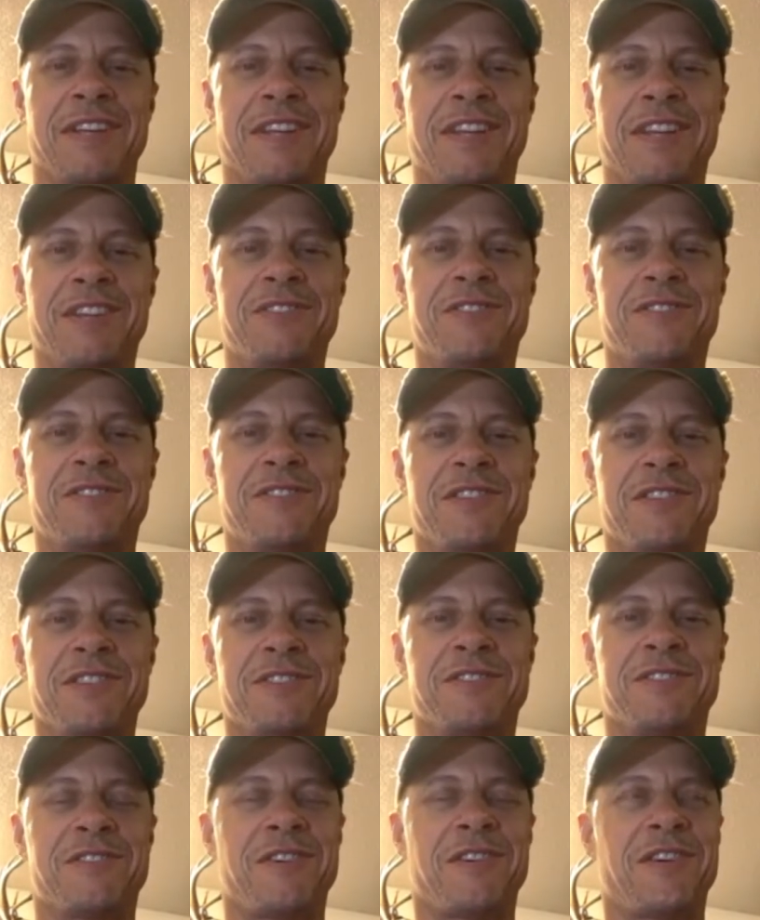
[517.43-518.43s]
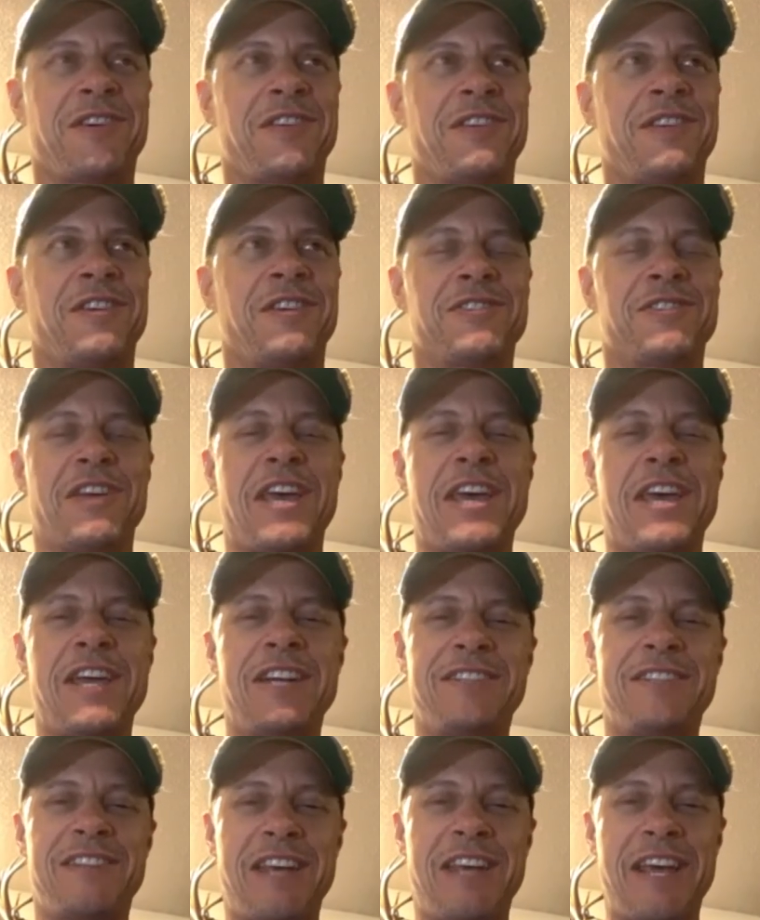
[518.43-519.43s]
But let's talk, there's a
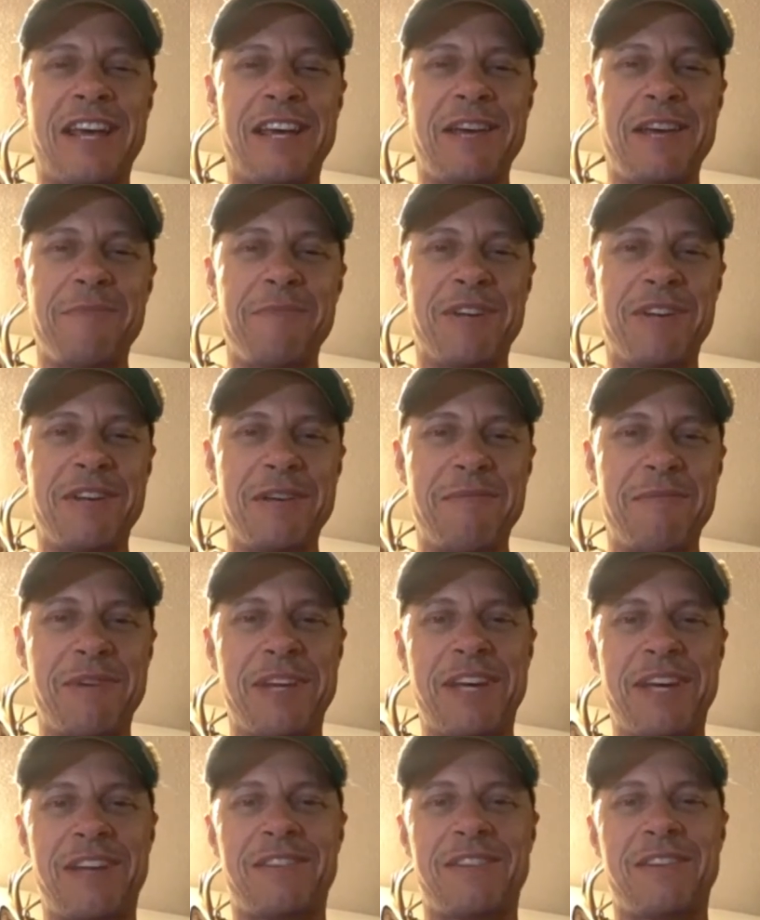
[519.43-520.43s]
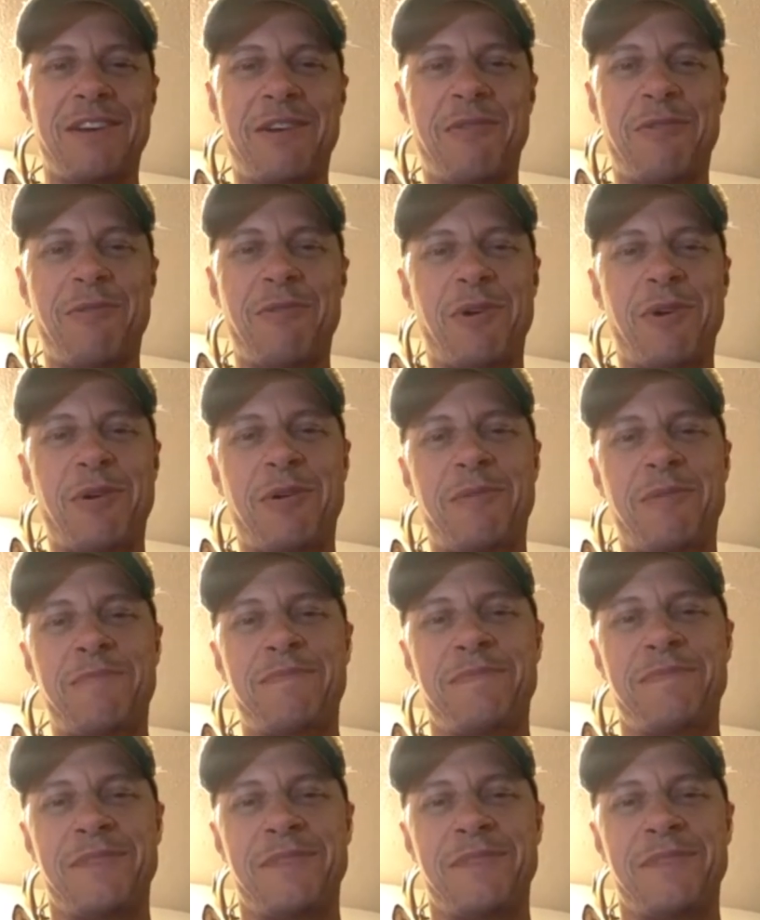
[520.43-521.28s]
hang tag epidemic out there where